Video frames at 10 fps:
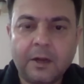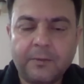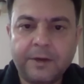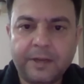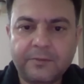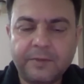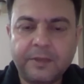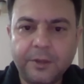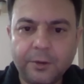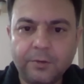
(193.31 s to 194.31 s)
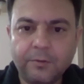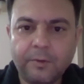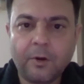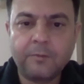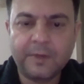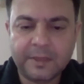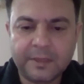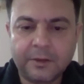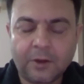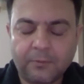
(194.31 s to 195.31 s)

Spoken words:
of interest with you or which is in